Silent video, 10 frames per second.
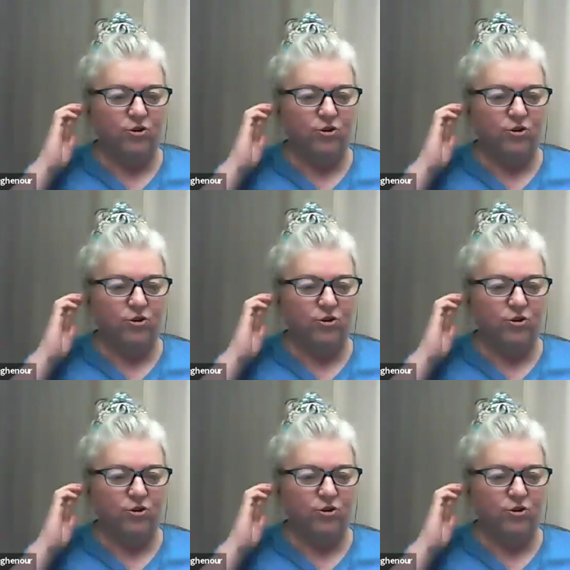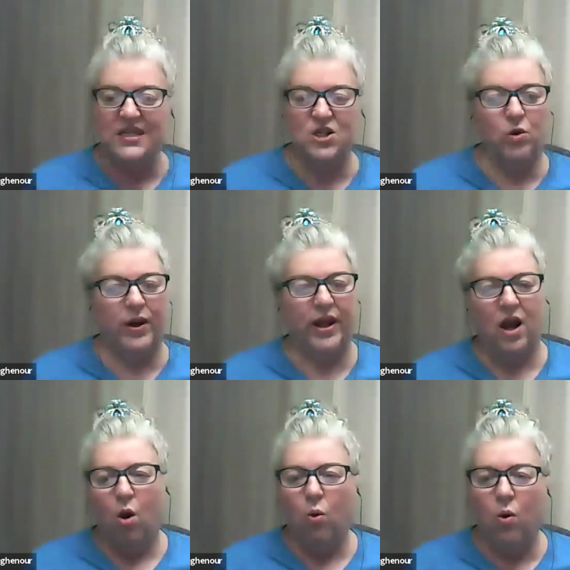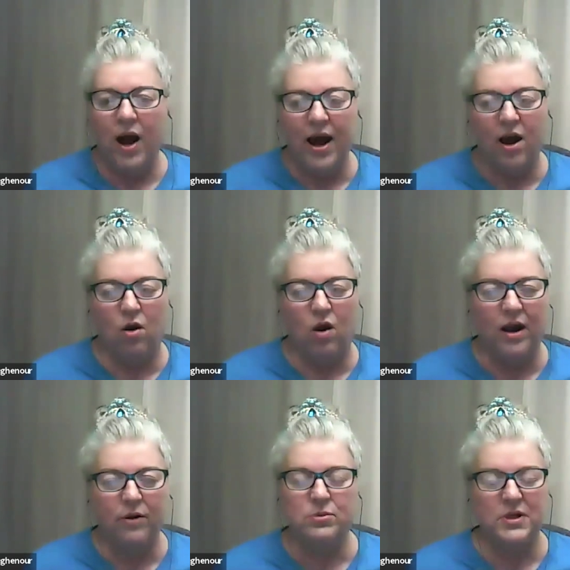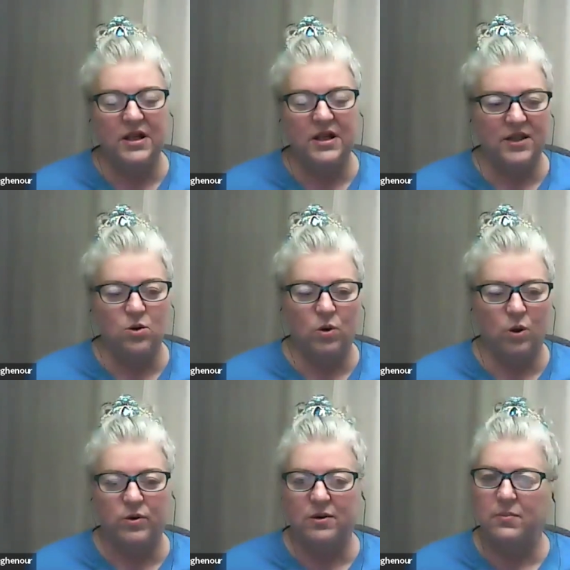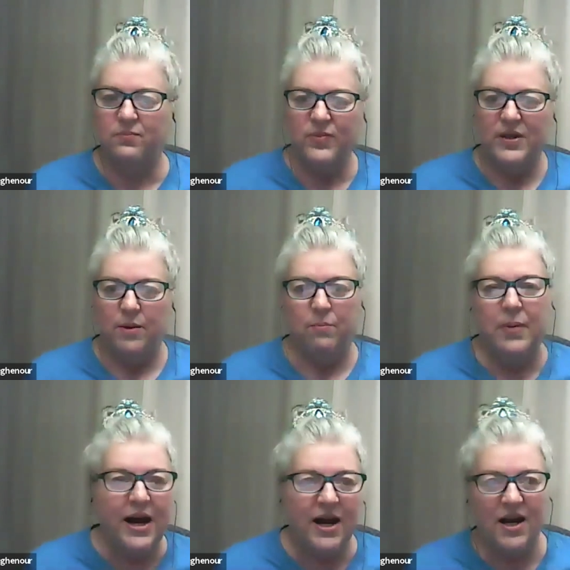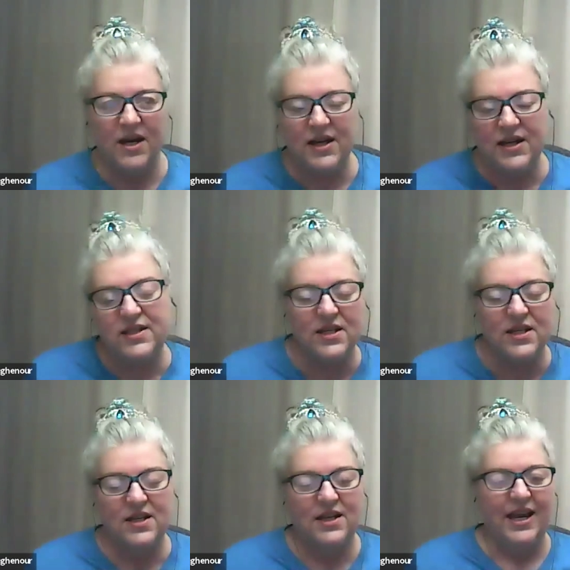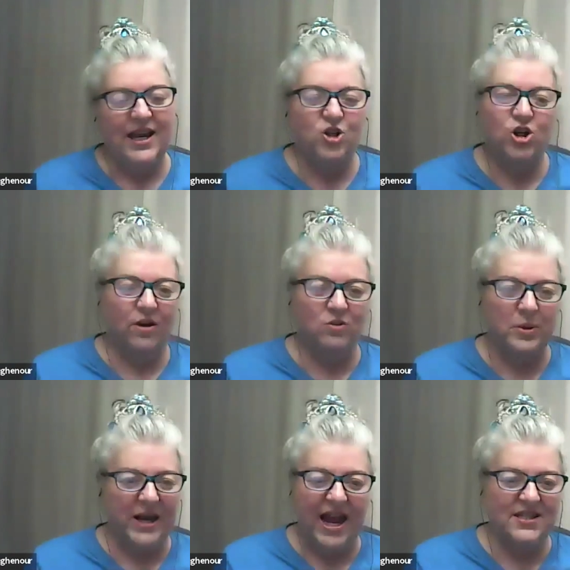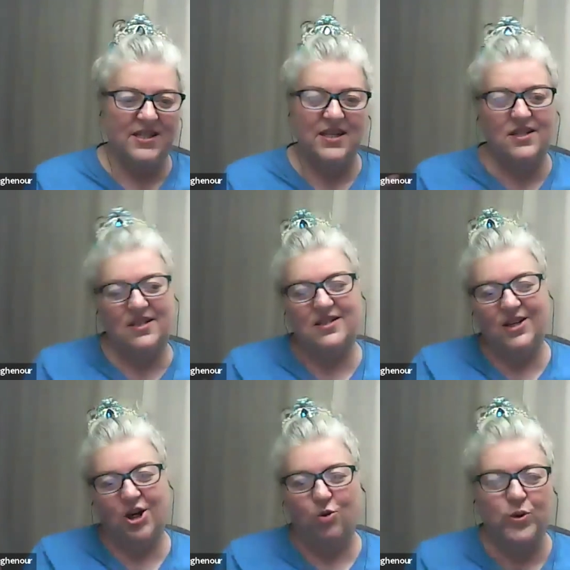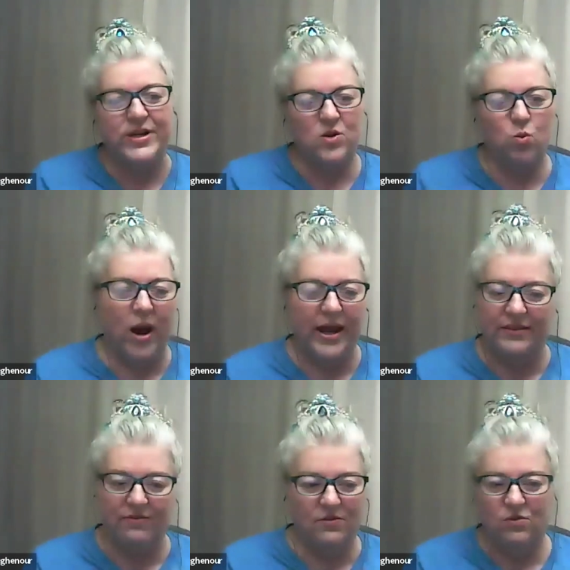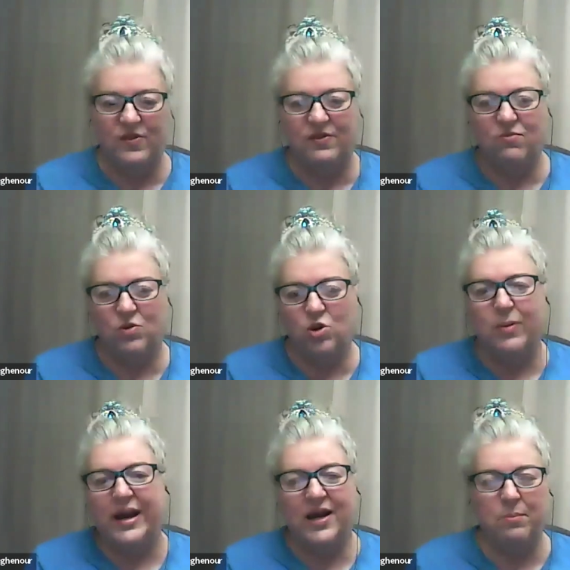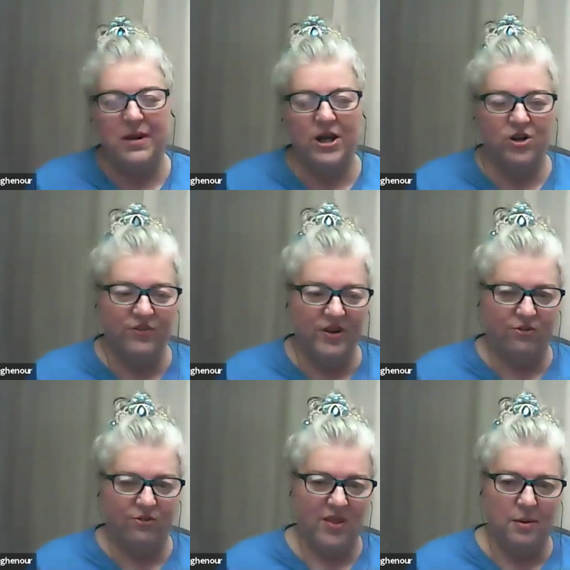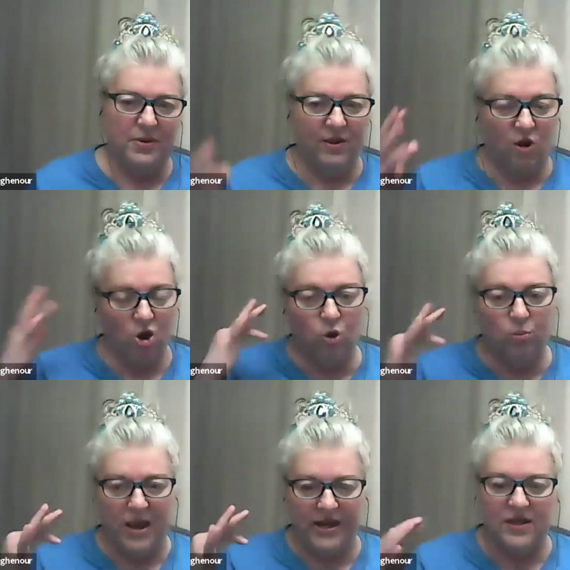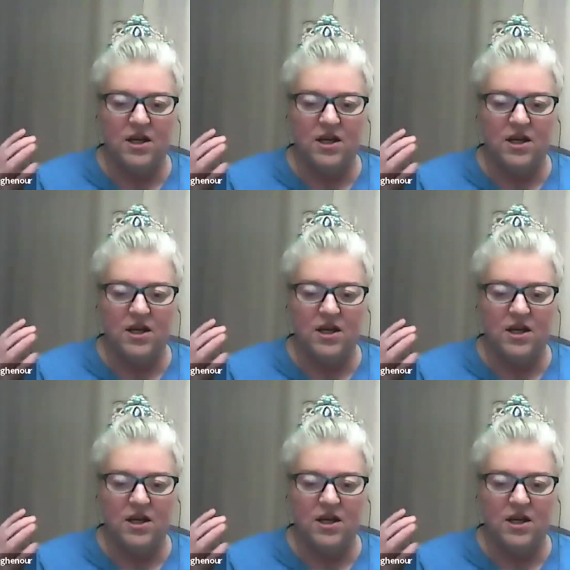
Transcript: somebody listening to this going, wow, I would really like to work with them, but, and you know, everybody has this, you know, reason why you might not be a good fit for them in their own mind.